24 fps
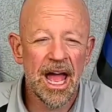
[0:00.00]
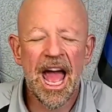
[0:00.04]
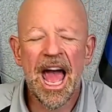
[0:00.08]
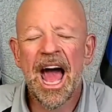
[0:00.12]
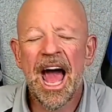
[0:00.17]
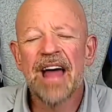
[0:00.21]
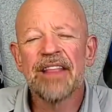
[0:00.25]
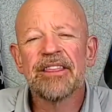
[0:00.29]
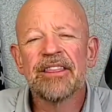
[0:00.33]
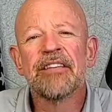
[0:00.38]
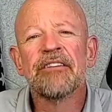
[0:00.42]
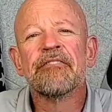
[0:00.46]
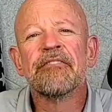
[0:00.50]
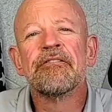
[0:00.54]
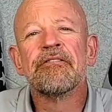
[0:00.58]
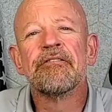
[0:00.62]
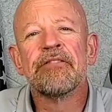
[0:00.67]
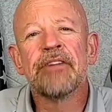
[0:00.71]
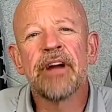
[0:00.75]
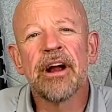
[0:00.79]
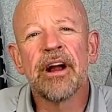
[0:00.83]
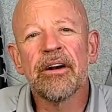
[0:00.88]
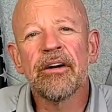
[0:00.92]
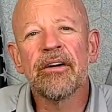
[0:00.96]
At the
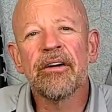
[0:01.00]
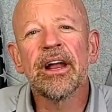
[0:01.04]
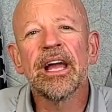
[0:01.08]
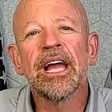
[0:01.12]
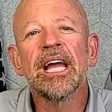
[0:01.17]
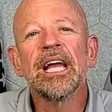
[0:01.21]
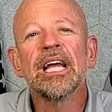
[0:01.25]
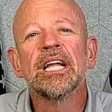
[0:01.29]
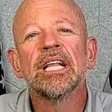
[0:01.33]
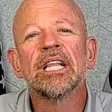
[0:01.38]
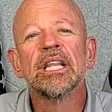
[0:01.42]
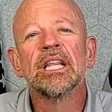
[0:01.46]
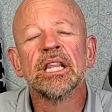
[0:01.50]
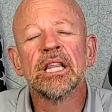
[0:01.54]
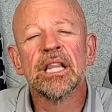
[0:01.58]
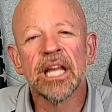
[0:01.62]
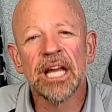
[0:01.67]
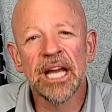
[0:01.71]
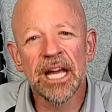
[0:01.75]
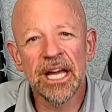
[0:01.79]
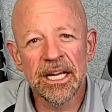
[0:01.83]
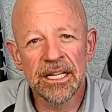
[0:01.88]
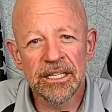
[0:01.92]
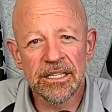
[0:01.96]
very
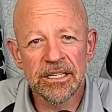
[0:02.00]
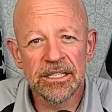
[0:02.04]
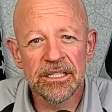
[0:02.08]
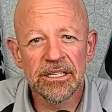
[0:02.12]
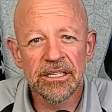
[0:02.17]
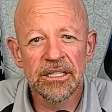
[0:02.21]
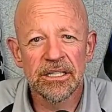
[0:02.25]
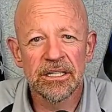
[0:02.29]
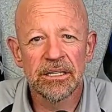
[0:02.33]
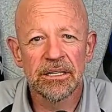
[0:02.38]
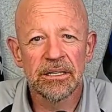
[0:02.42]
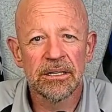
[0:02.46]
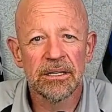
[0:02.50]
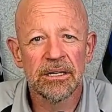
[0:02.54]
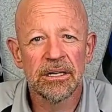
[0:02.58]
least,